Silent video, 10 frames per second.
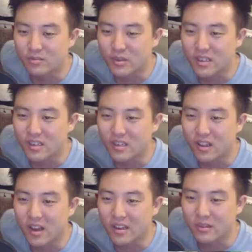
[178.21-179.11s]
He's bleeding
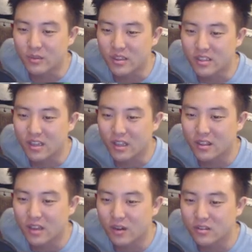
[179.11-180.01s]
a lot. He's got
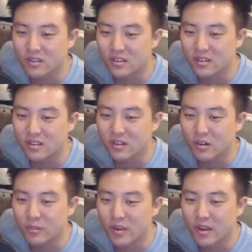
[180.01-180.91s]
1,000.
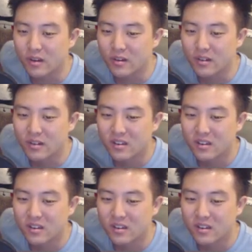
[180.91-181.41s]
Oh man,